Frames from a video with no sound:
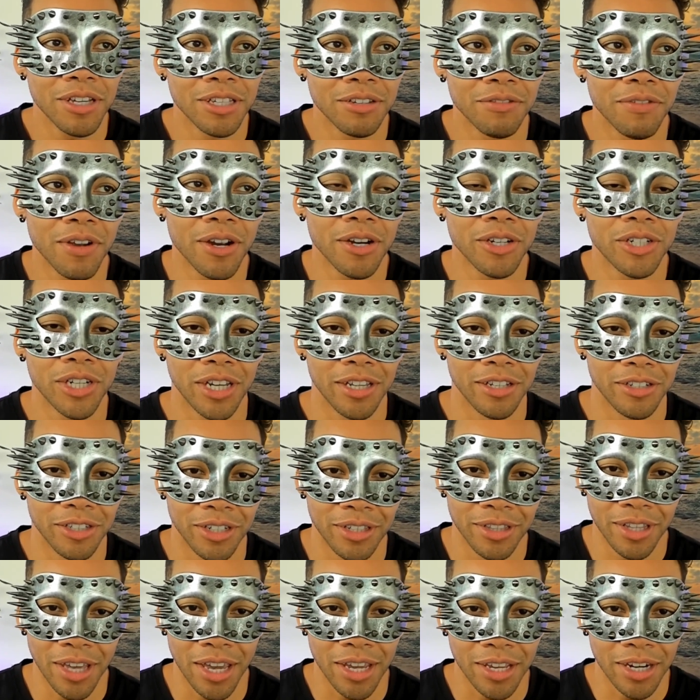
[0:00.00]
a very
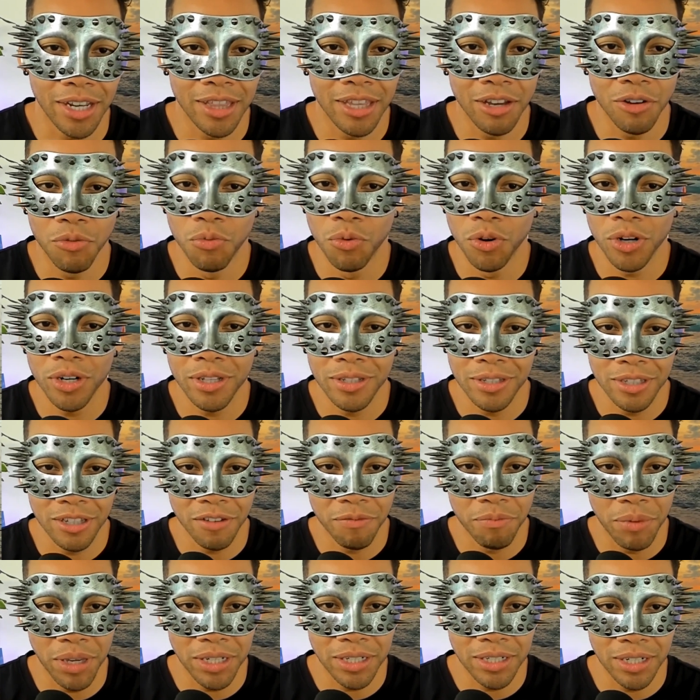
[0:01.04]
challenging thing, and I think work and
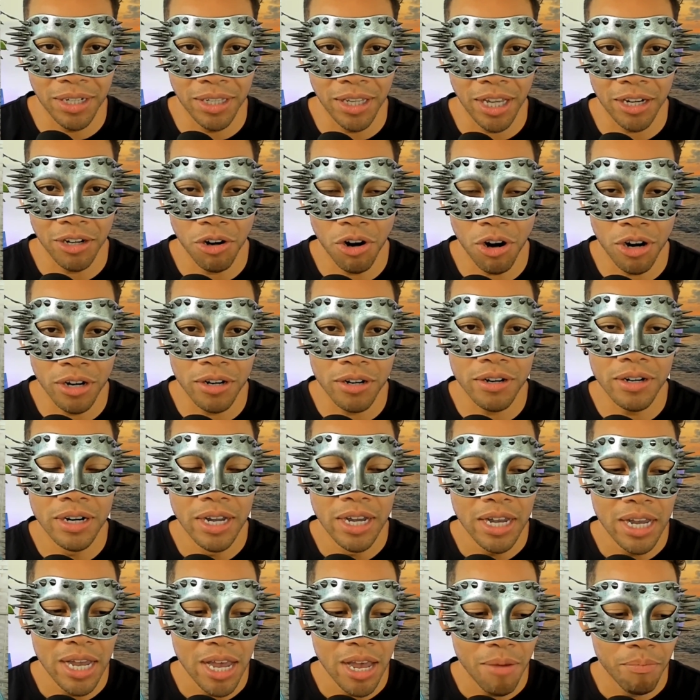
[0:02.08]
stuff makes it a lot harder.
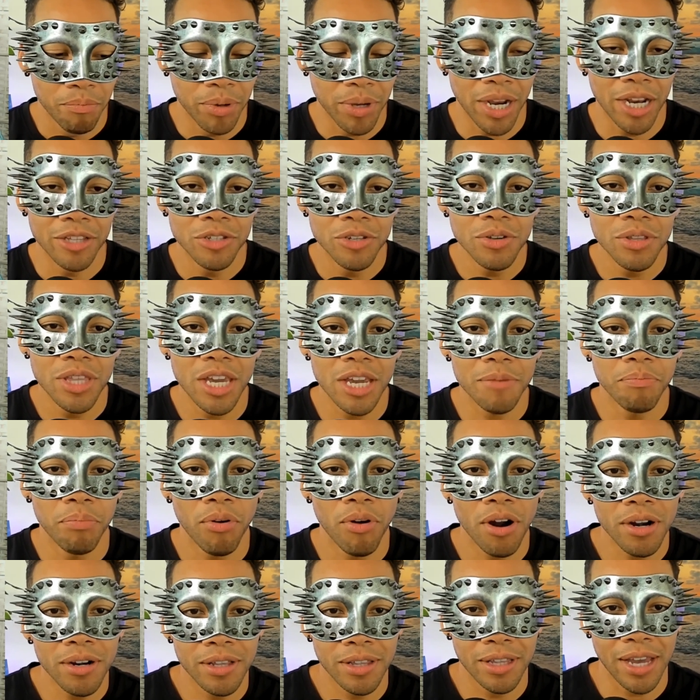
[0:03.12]
But I do think
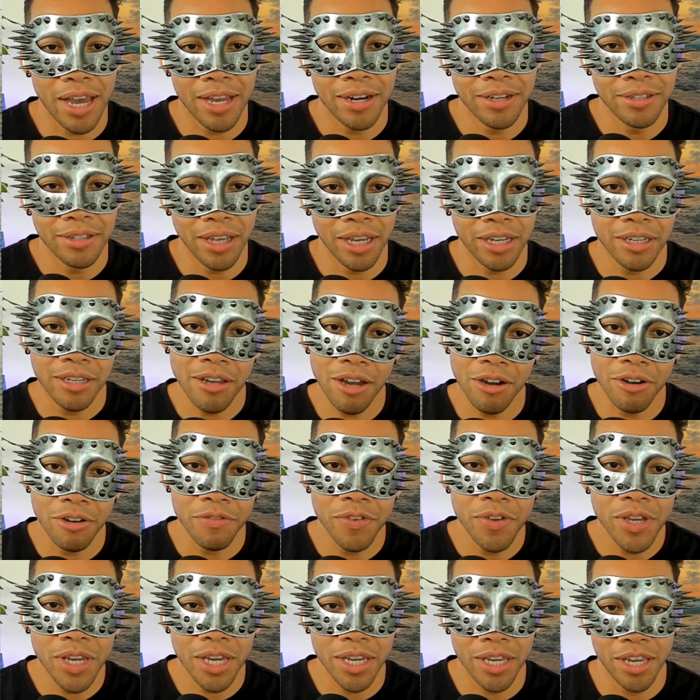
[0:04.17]
part of that is like, yo,
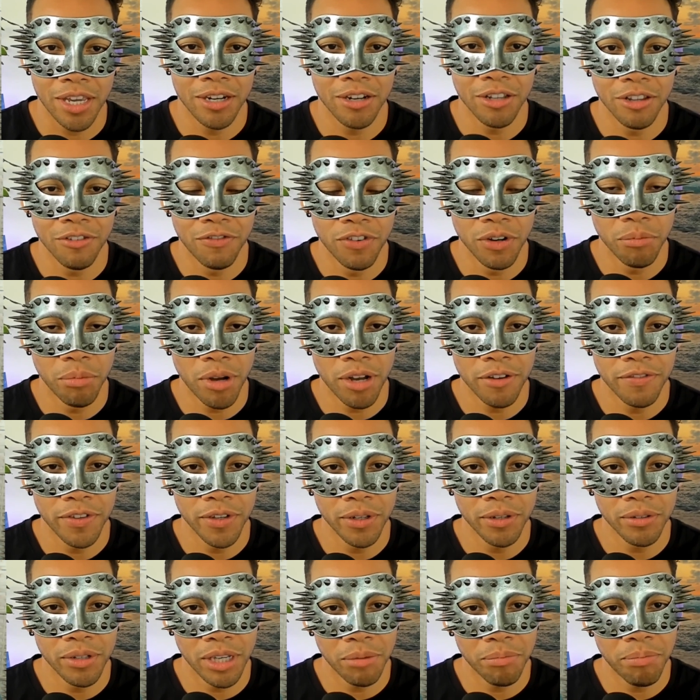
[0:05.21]
if you get hit on the football
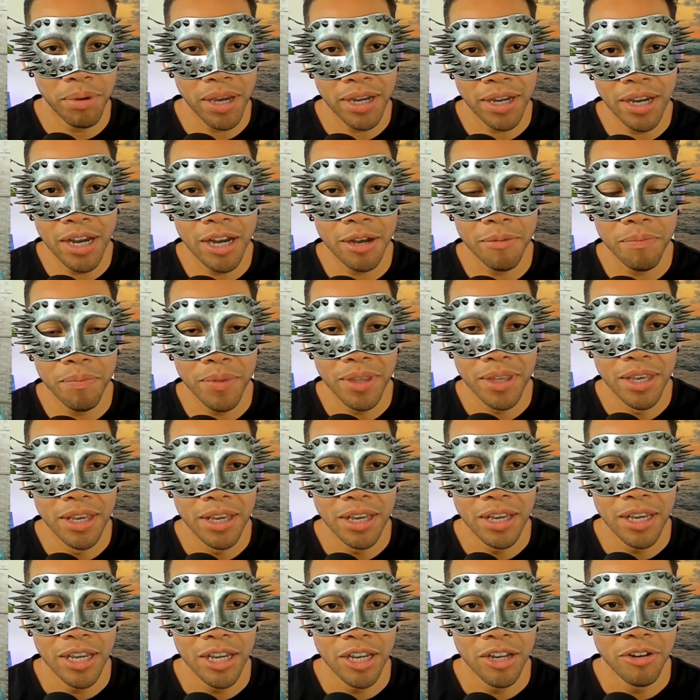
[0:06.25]
field, get back up,
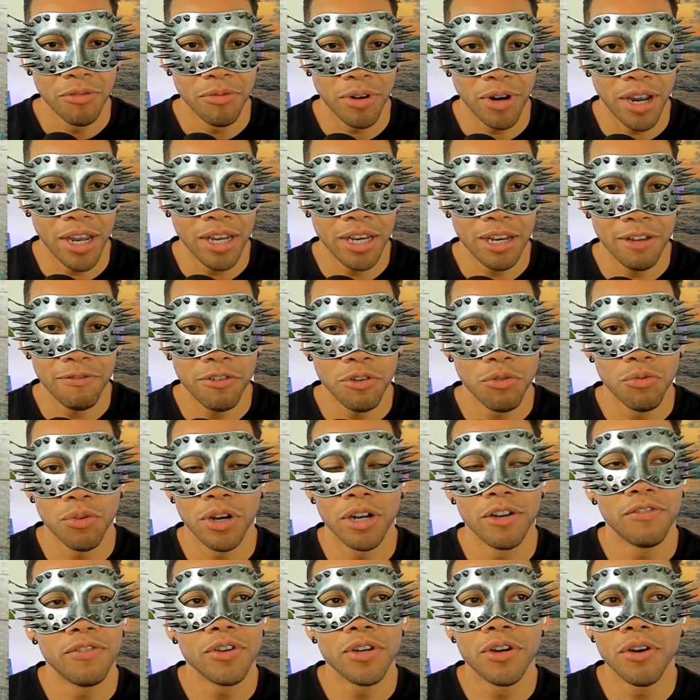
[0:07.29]
right? If
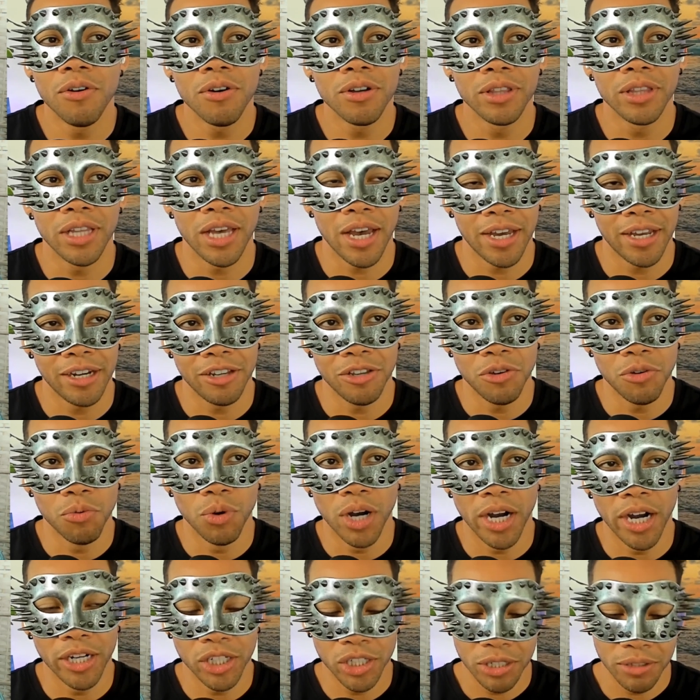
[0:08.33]
you go online and you
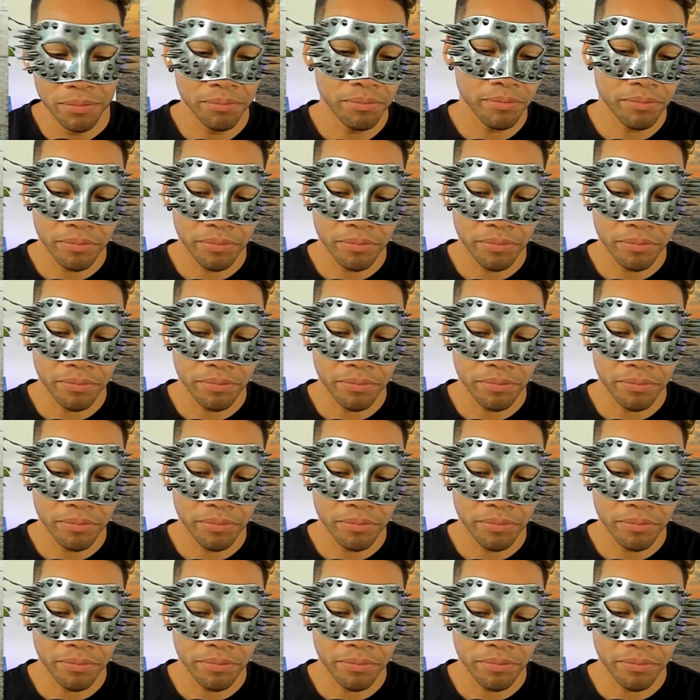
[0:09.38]
watch